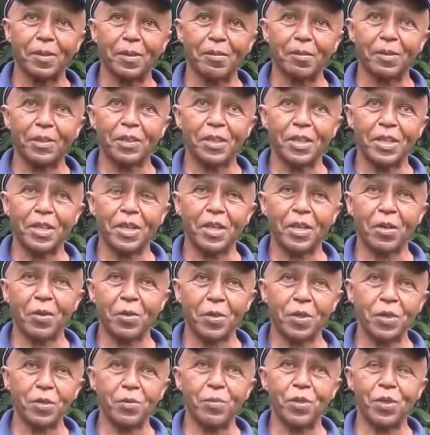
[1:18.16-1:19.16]
really
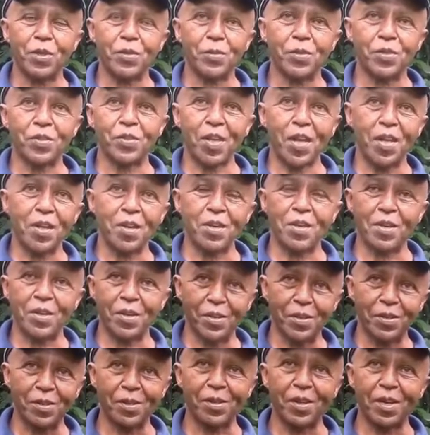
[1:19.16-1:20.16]
encouraged me to stay
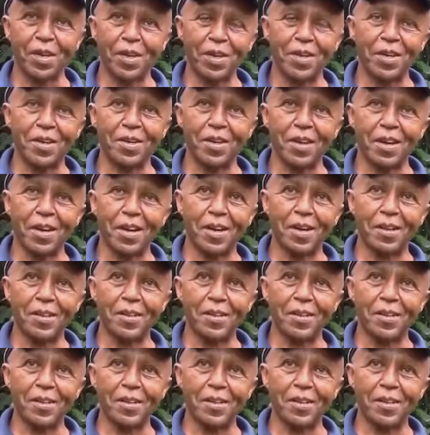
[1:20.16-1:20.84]
here and